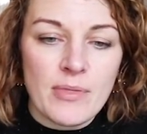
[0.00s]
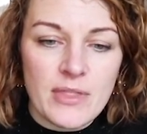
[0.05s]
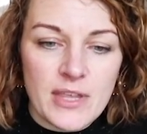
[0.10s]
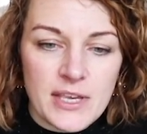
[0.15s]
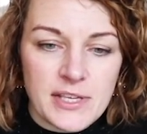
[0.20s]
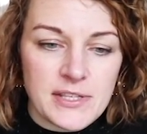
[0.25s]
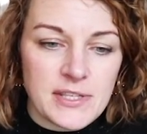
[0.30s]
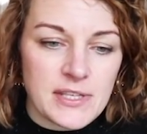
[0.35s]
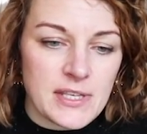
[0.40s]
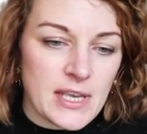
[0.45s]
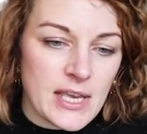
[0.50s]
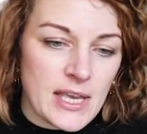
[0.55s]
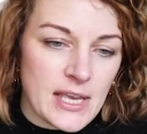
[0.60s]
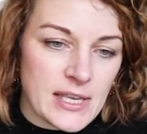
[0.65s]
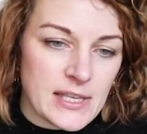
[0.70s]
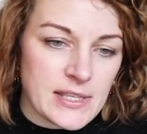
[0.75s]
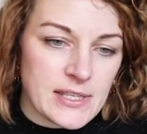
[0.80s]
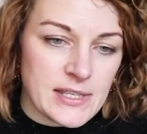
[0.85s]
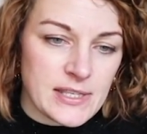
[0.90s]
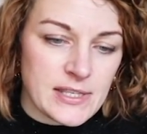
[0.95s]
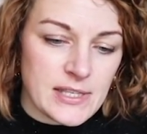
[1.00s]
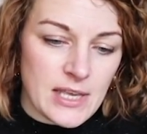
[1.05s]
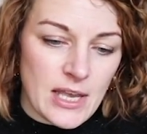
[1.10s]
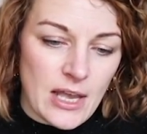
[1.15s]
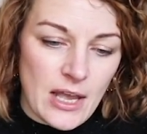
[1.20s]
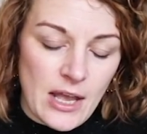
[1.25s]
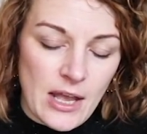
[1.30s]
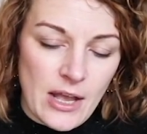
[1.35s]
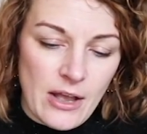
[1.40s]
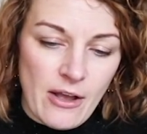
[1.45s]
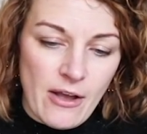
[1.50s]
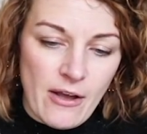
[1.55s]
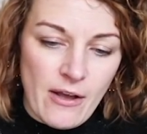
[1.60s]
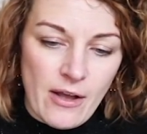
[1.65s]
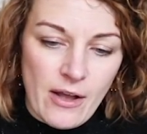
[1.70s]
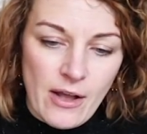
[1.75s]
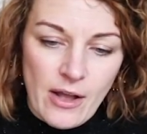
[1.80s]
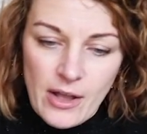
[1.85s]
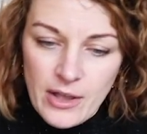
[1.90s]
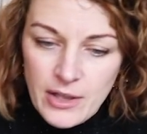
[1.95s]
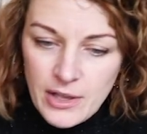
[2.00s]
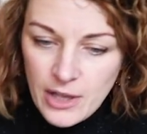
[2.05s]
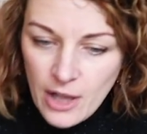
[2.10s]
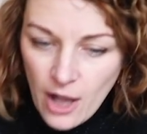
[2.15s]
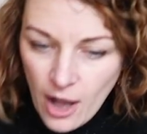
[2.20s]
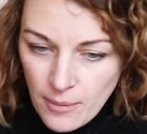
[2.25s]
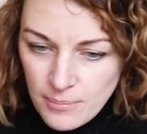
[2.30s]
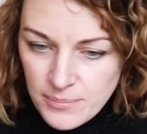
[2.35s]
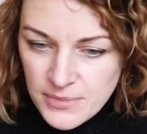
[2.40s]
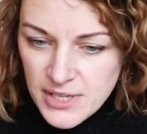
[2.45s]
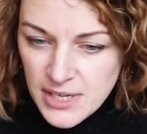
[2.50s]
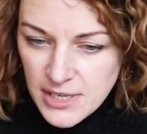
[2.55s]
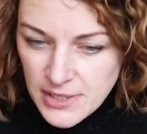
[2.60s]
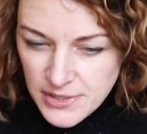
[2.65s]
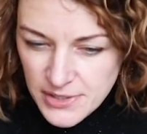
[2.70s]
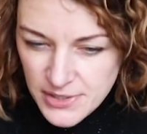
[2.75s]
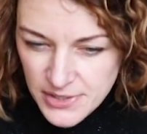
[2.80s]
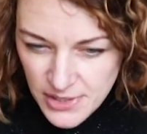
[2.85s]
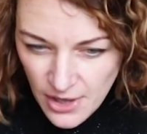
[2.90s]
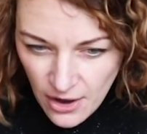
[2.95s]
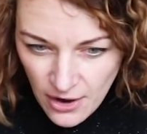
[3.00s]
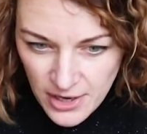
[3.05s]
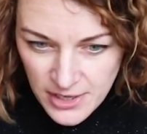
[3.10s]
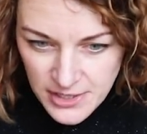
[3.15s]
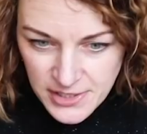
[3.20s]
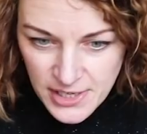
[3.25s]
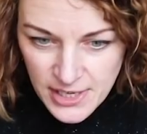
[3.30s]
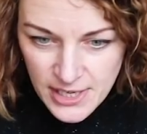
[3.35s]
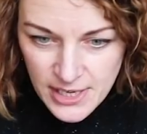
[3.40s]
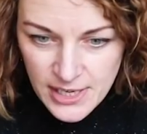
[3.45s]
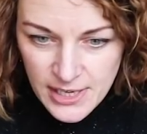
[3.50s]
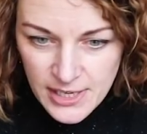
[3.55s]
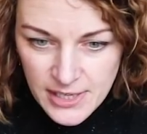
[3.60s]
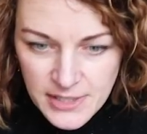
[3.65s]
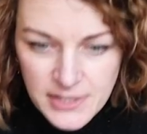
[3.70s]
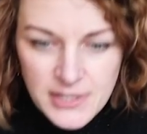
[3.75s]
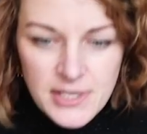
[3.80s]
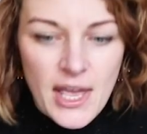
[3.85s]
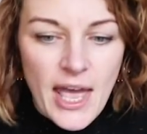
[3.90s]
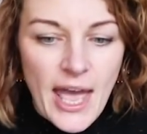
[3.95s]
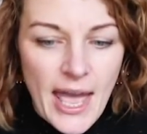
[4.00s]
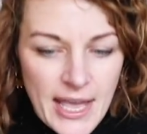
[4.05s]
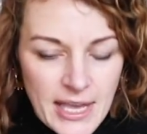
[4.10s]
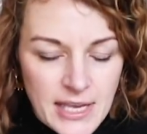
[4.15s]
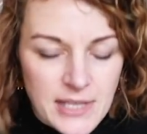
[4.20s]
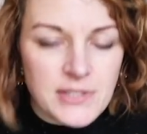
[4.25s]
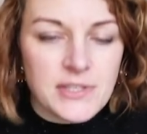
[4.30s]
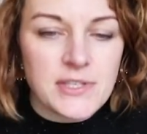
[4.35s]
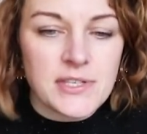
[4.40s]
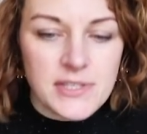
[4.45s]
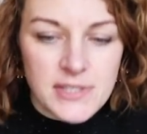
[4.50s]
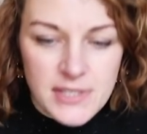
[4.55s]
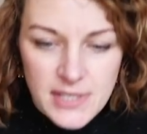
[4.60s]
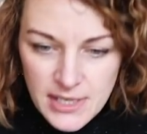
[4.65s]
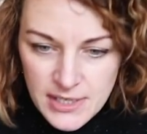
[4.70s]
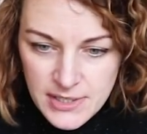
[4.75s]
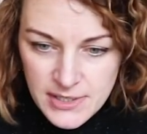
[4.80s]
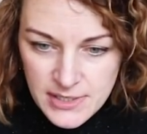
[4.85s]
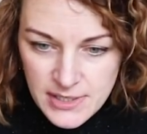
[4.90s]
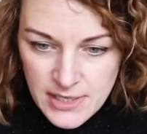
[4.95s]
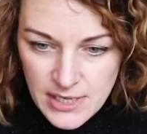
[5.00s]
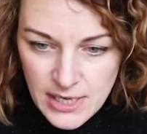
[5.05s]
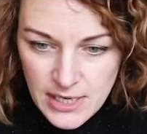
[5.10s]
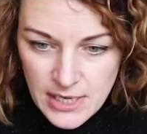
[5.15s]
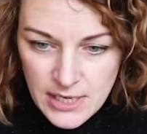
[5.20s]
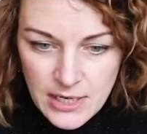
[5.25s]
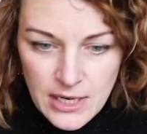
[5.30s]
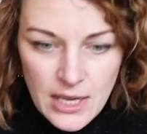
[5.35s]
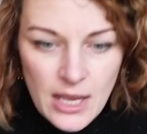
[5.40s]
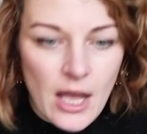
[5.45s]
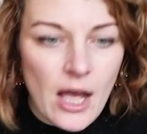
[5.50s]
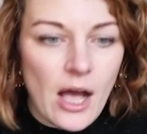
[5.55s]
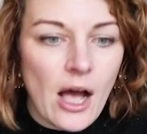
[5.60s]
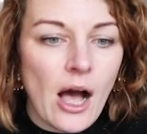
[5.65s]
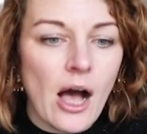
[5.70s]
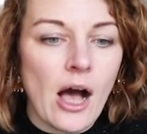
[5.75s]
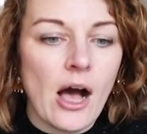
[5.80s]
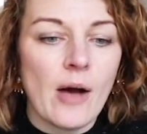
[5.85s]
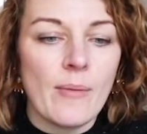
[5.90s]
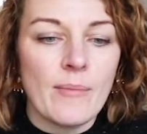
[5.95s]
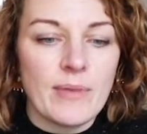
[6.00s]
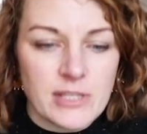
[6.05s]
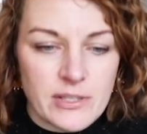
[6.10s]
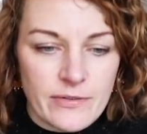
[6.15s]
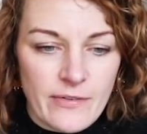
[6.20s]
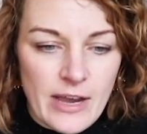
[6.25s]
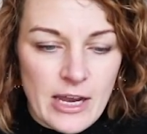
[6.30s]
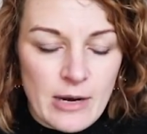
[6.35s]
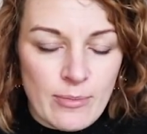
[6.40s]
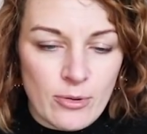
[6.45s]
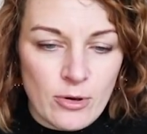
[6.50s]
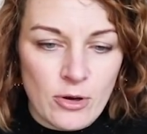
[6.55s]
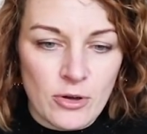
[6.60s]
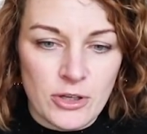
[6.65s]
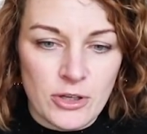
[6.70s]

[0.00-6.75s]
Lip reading: This is comes in sizes 8 to 16. It's available